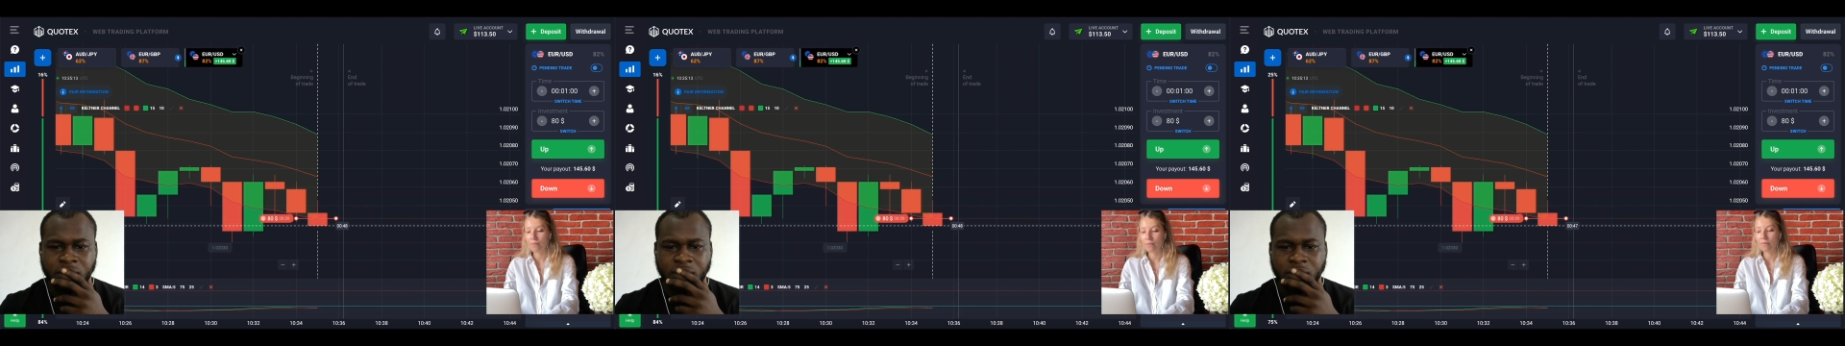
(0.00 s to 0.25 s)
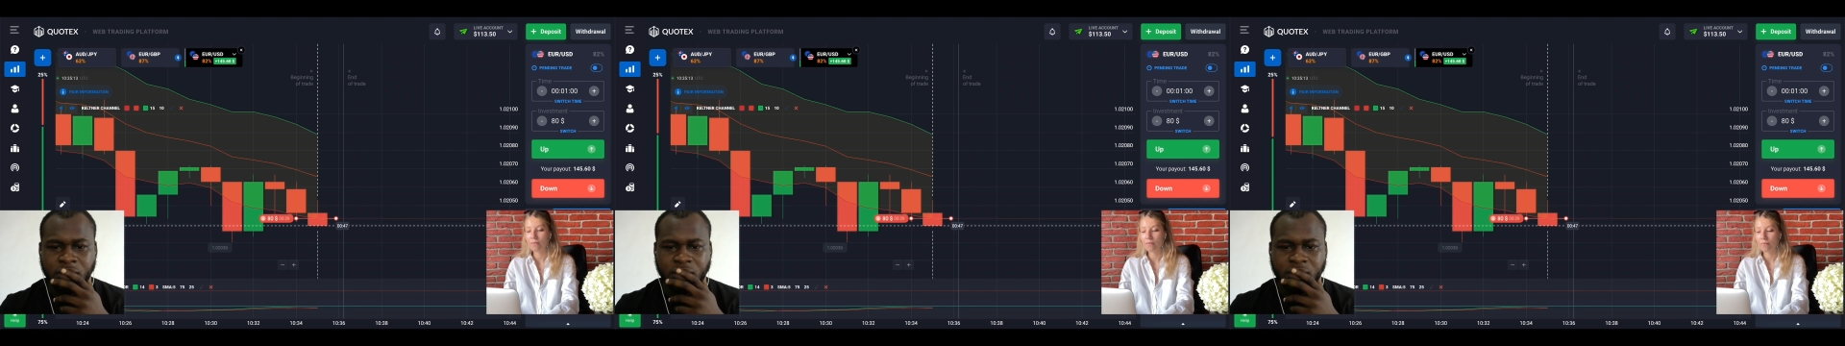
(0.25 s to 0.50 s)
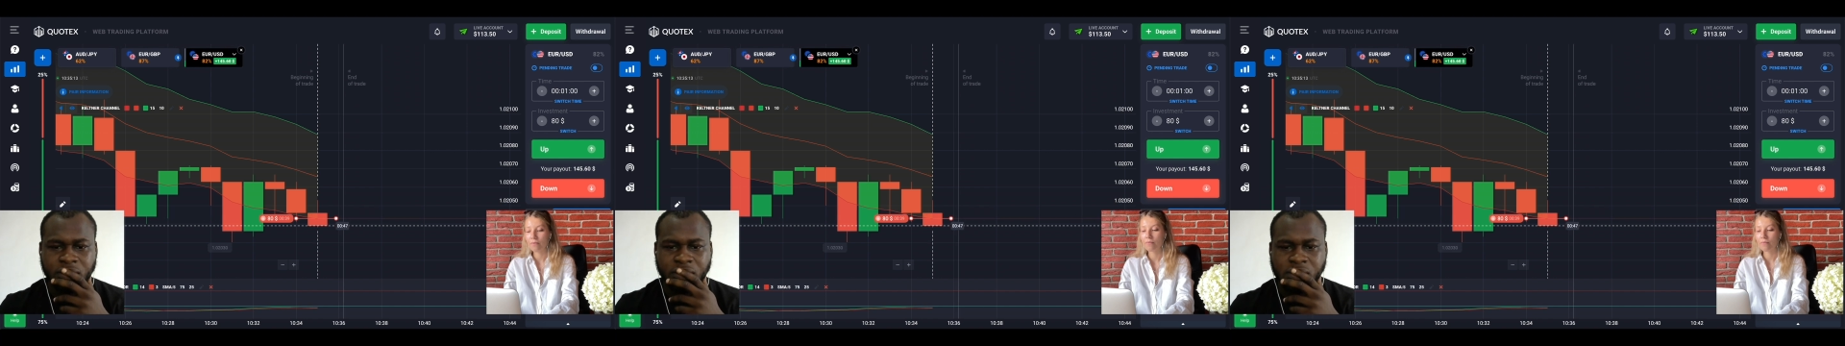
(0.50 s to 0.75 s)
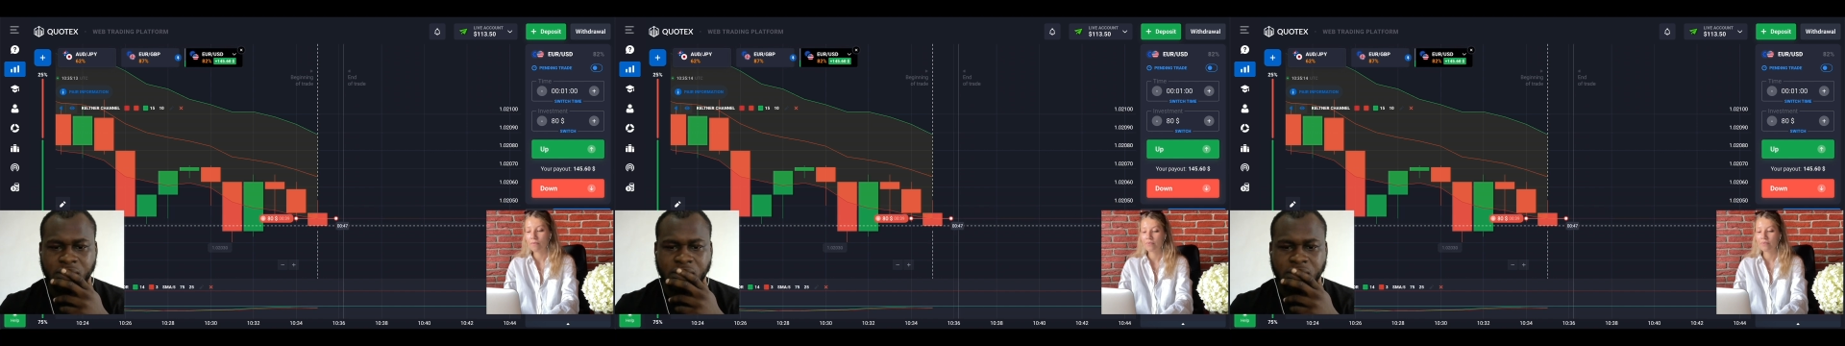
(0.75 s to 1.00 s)

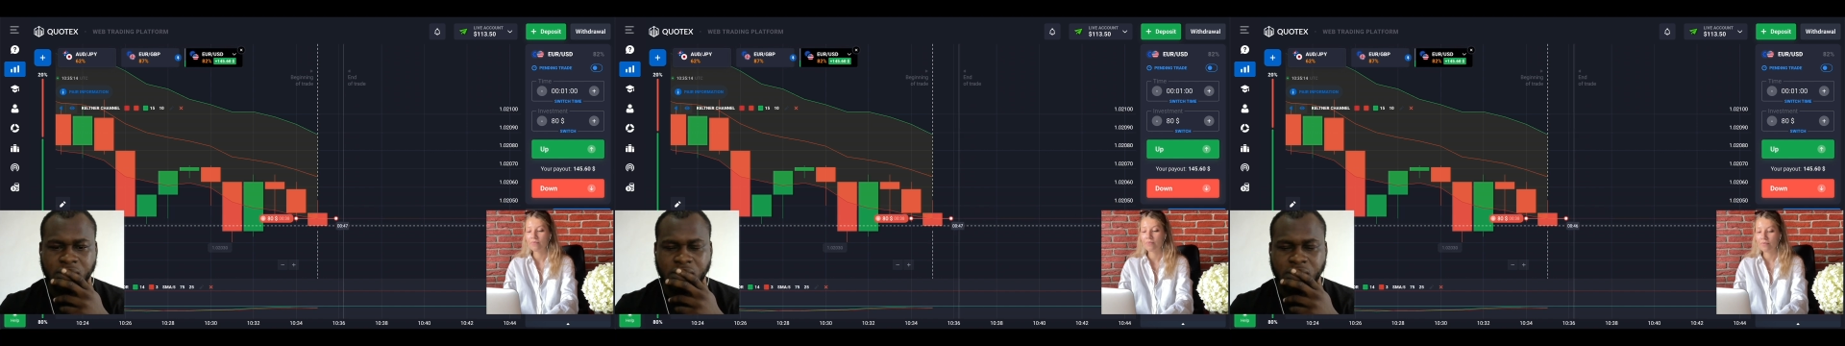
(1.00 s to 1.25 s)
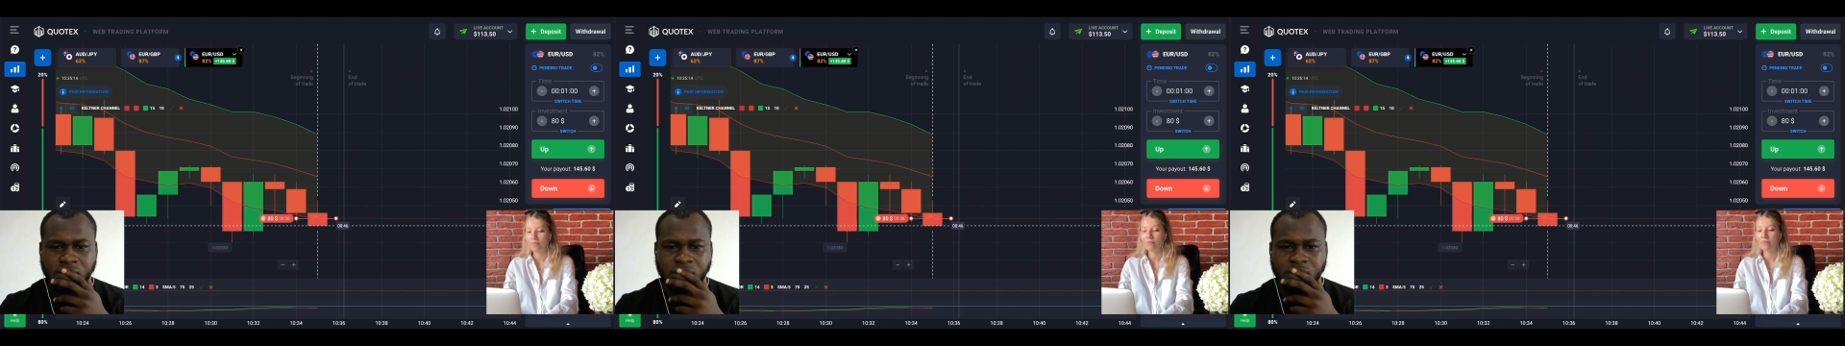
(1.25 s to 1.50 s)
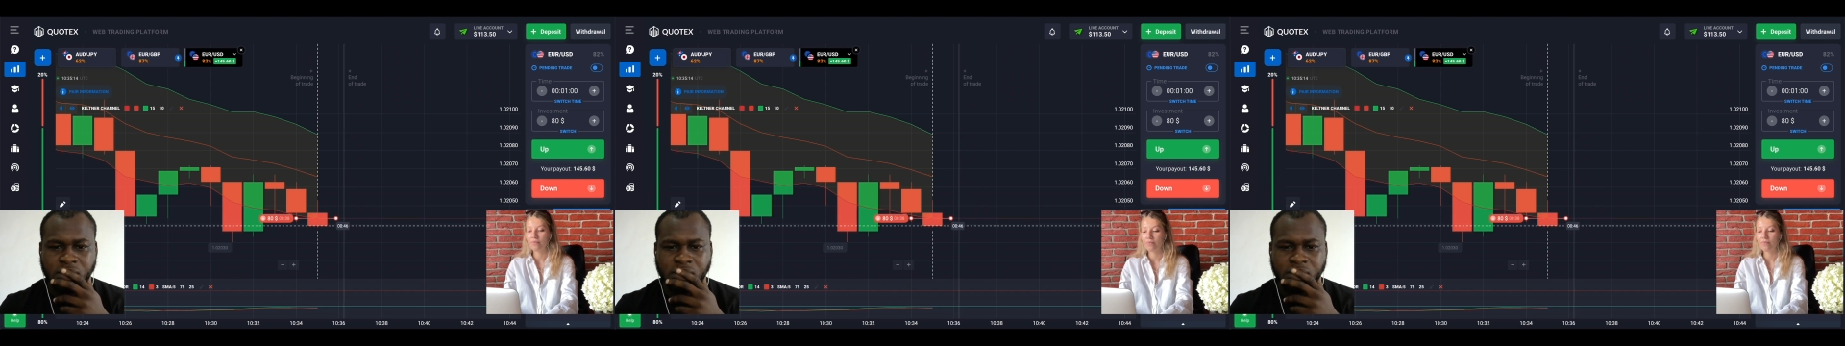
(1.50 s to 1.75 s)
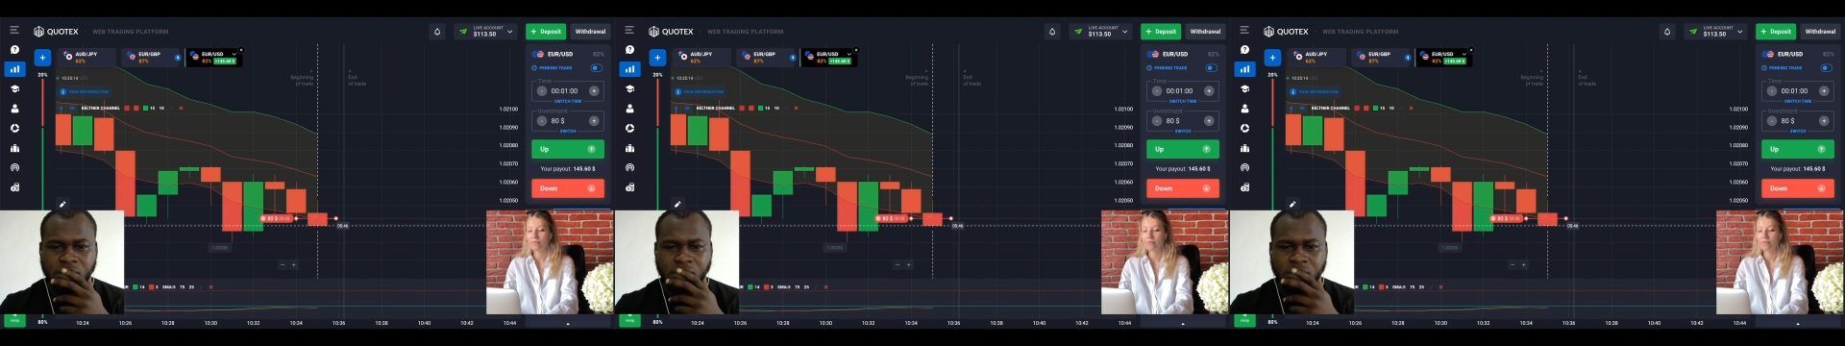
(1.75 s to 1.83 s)
(no one is talking)